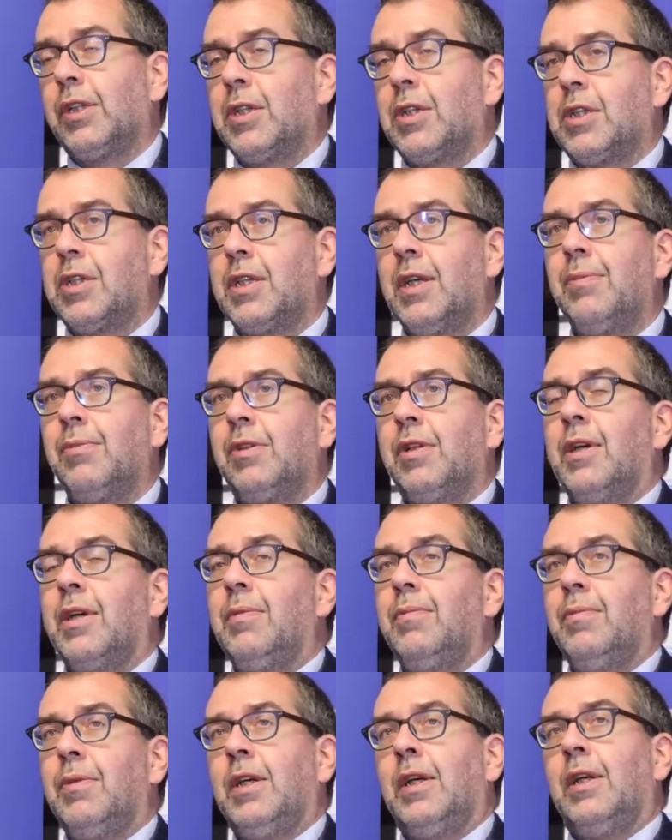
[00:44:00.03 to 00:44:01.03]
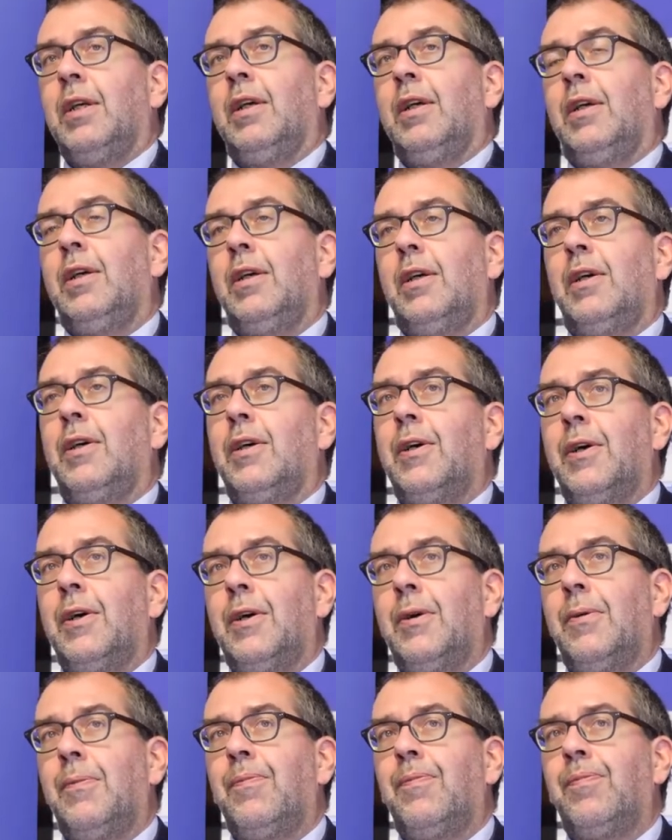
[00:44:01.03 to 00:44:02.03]
at the same time,
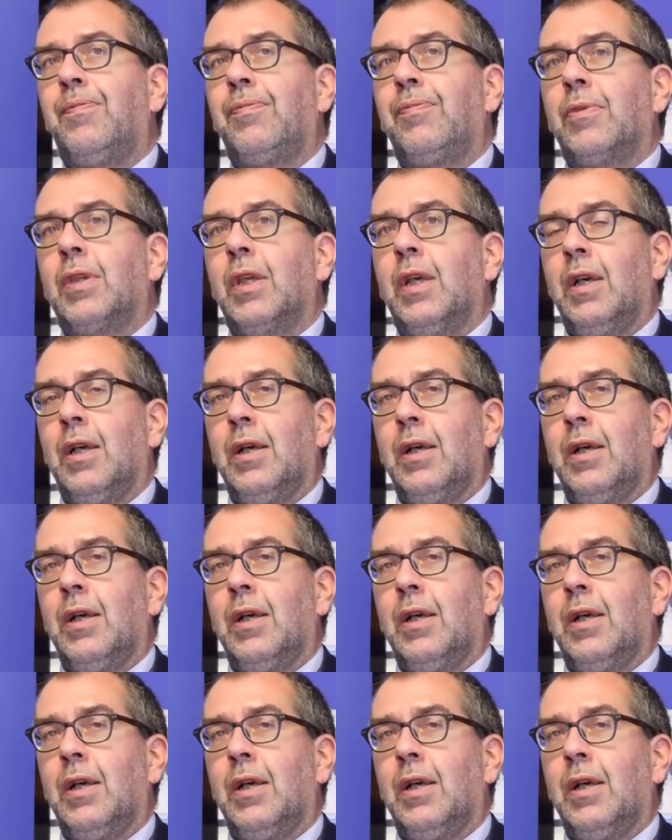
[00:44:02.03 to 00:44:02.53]
um,